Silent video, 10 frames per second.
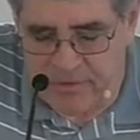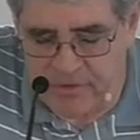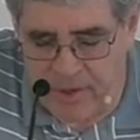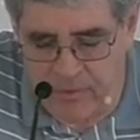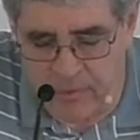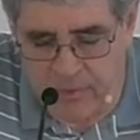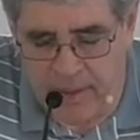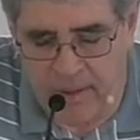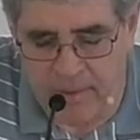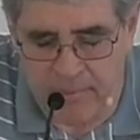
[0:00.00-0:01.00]

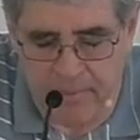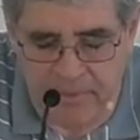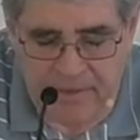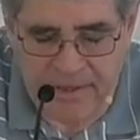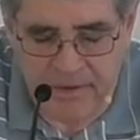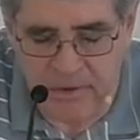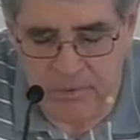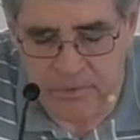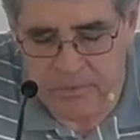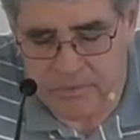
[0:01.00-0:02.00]
Father, thank
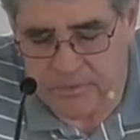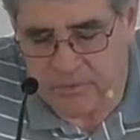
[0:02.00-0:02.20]
you